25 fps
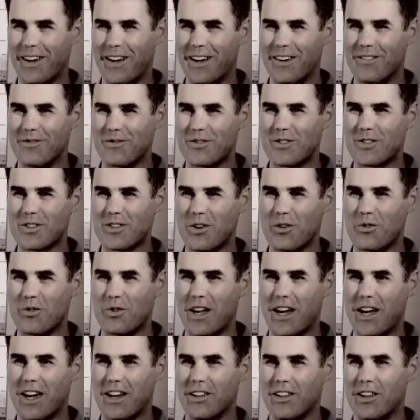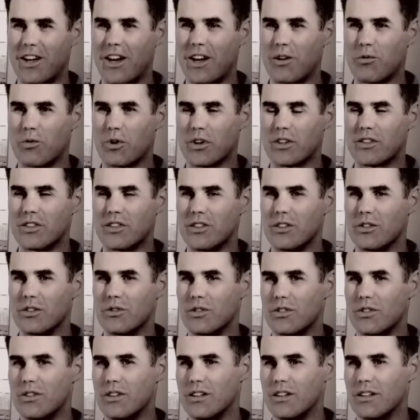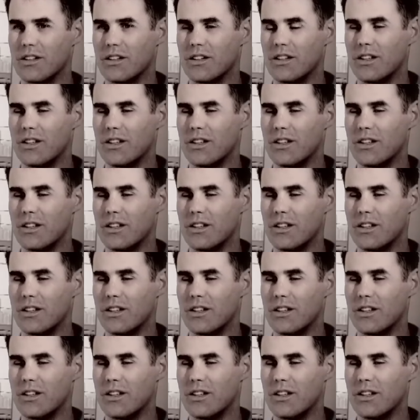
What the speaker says: kept in touch with Sean throughout the years,